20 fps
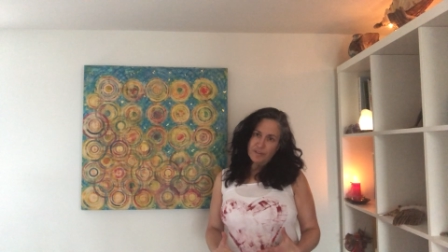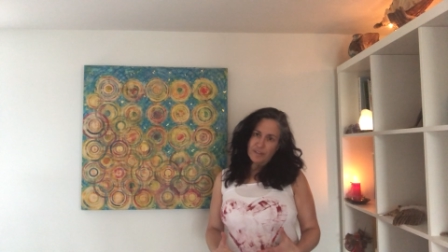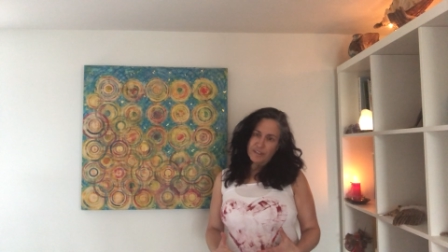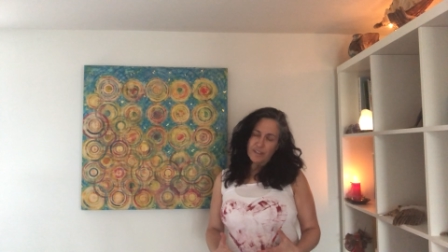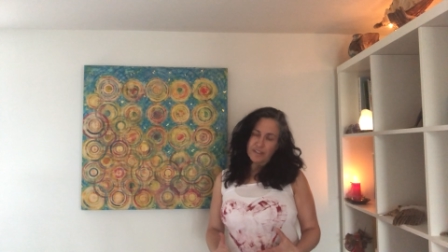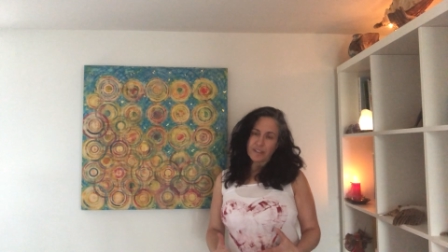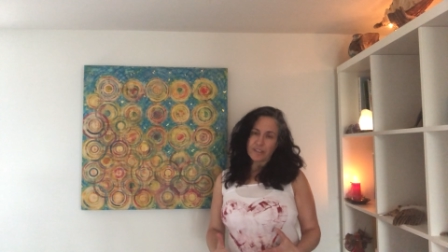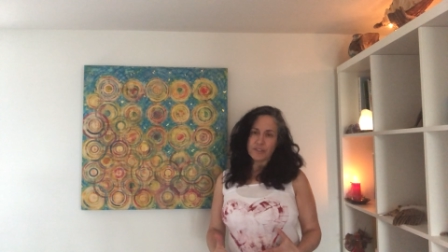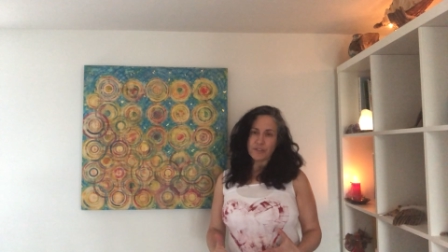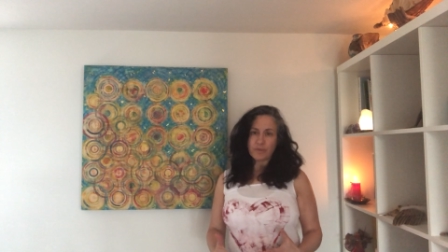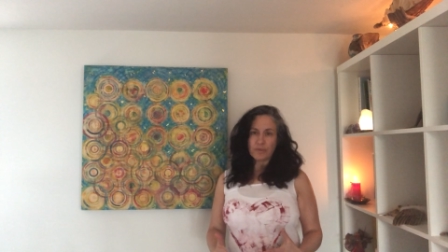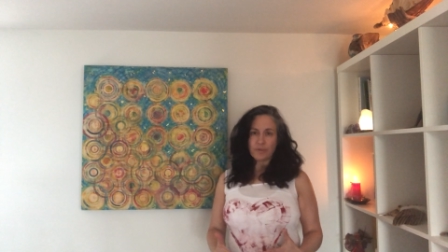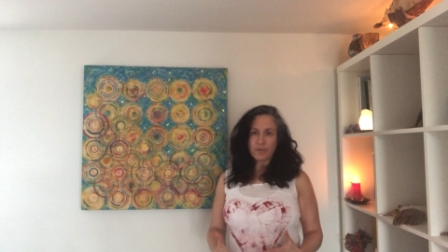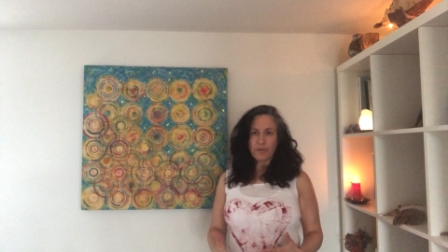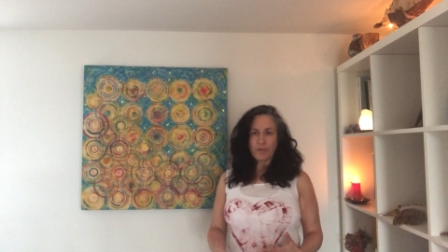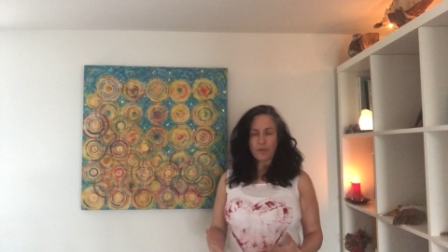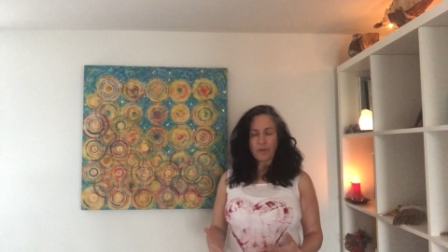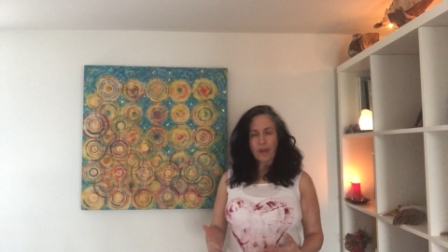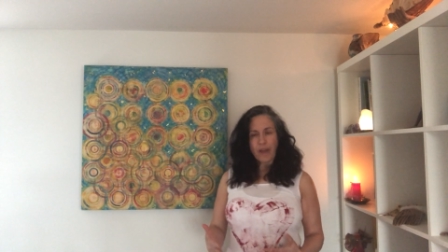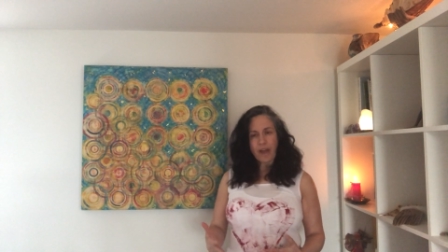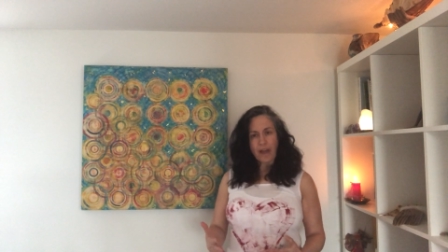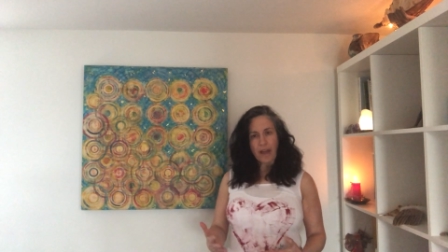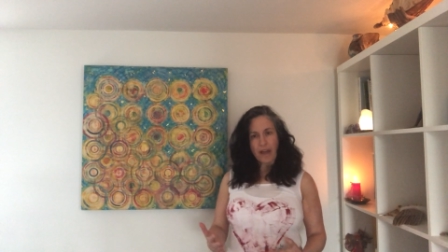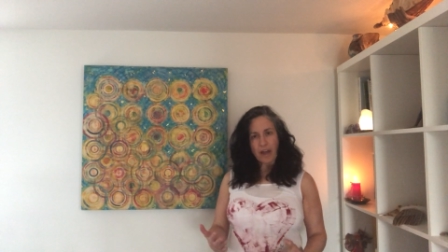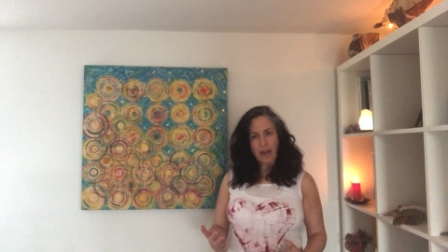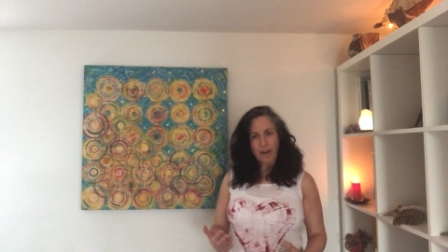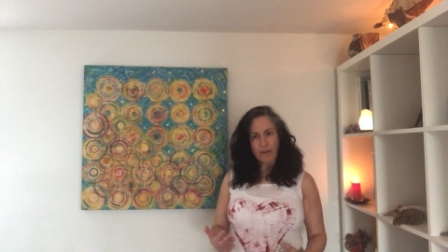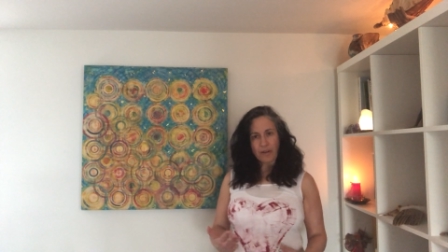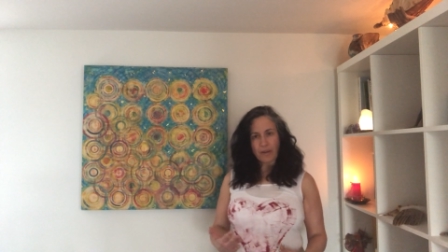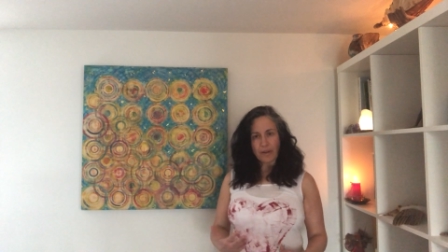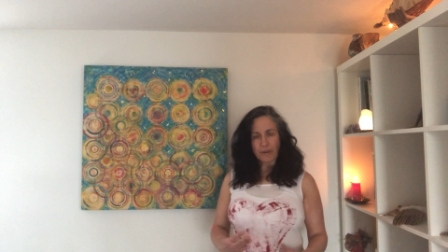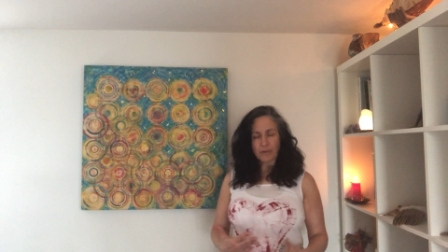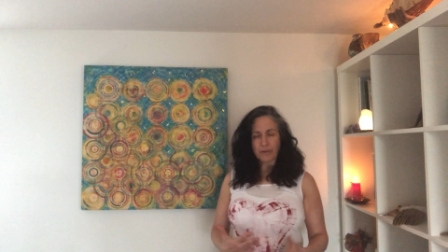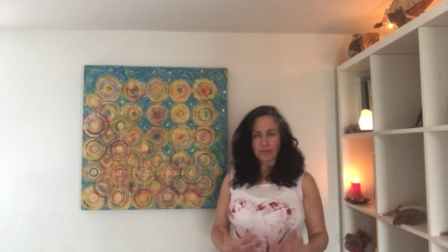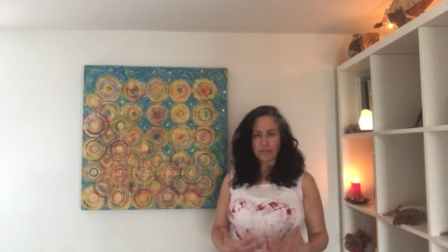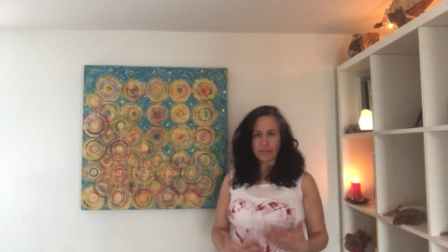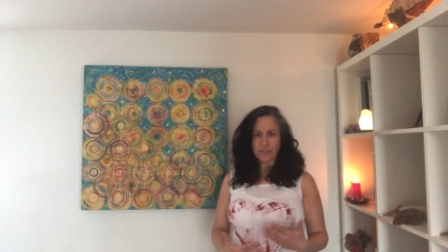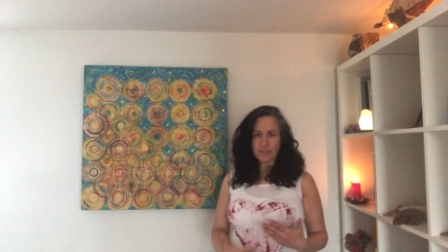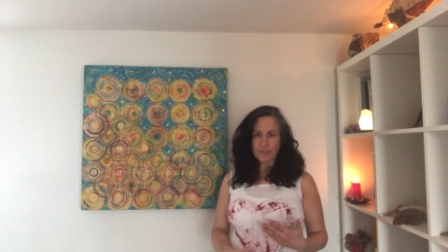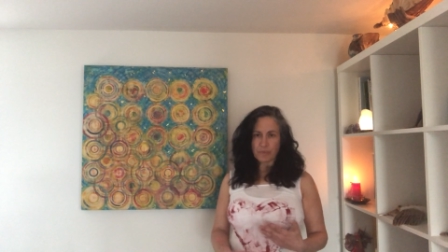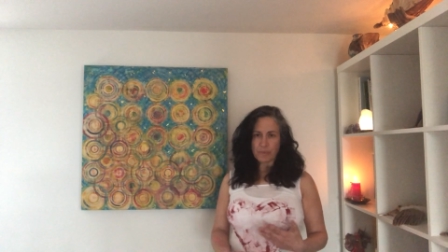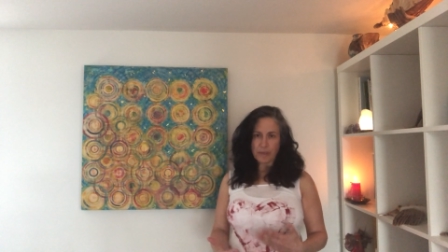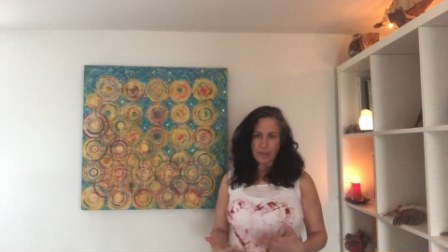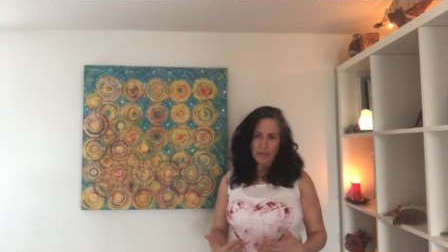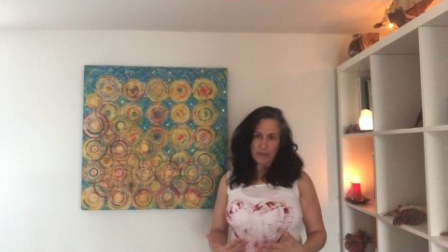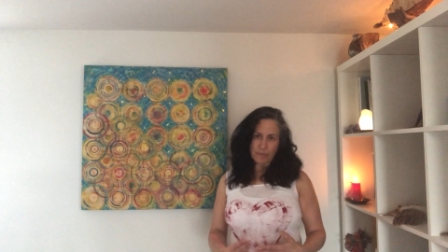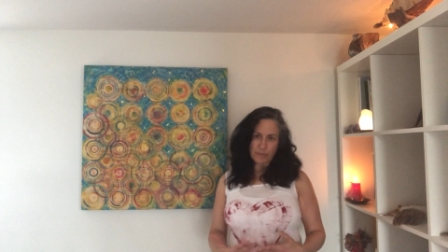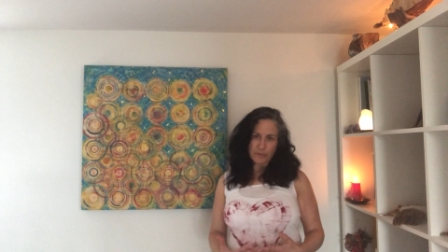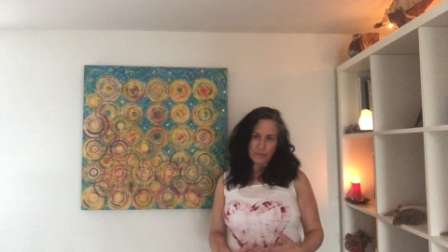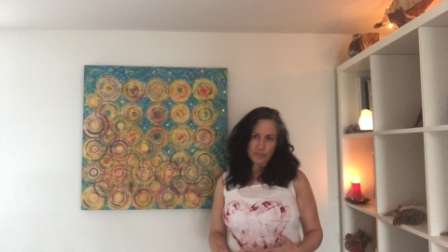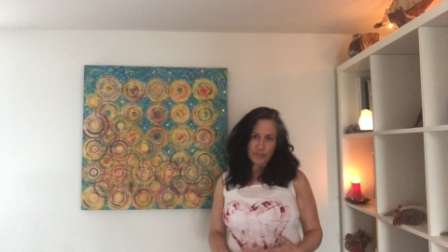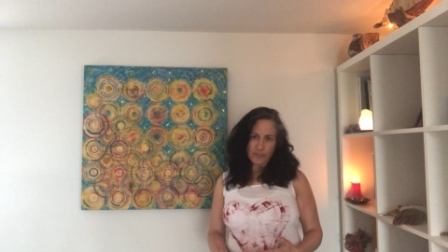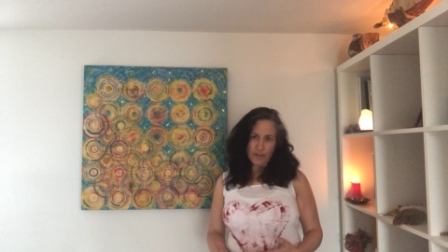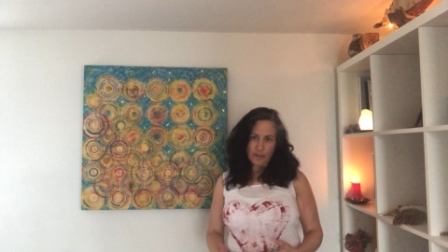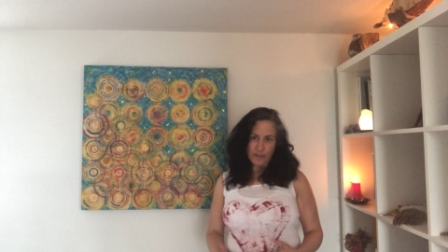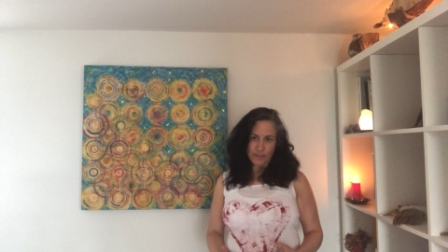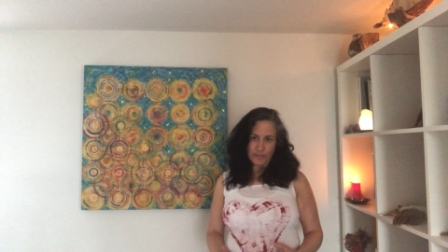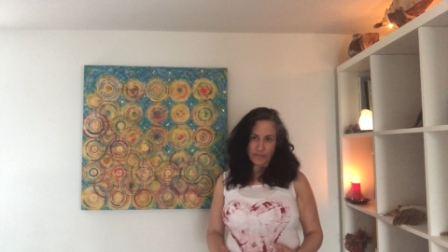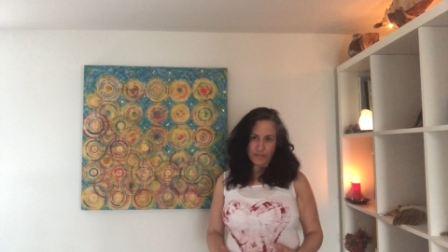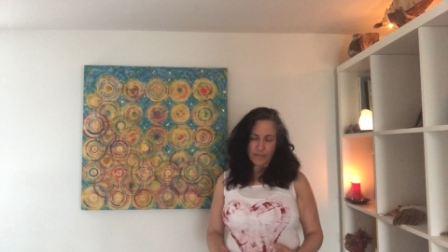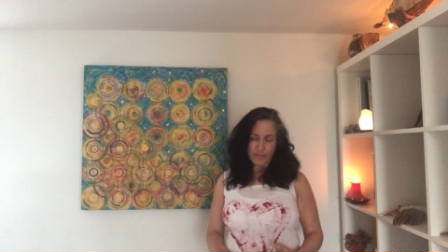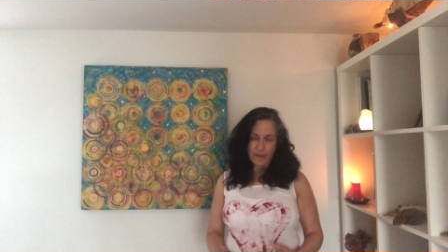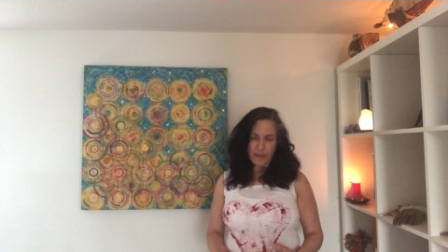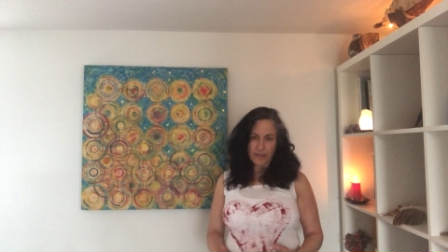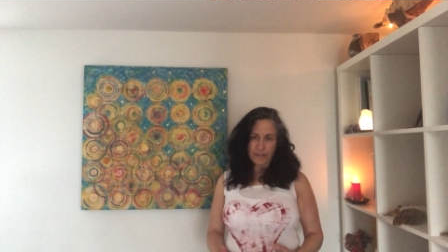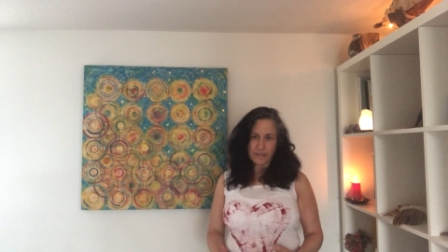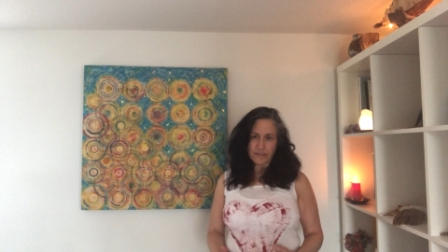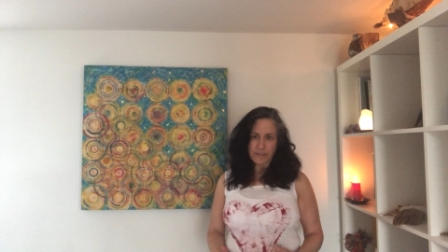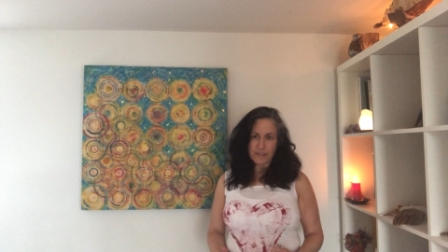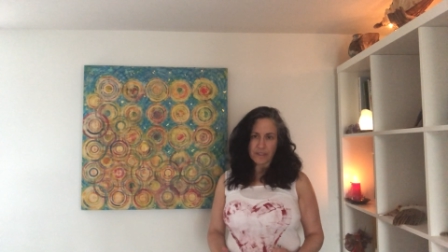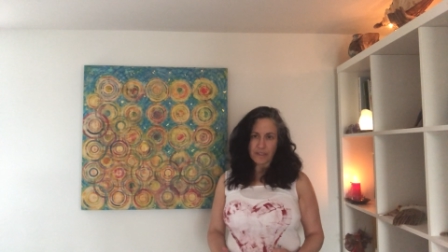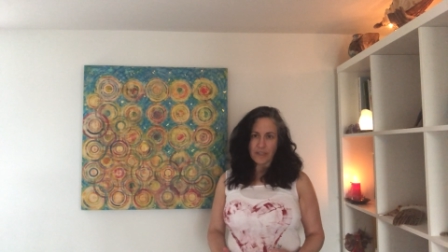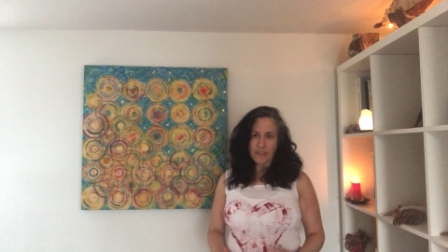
and I don't know how I'm going to be able to honor that,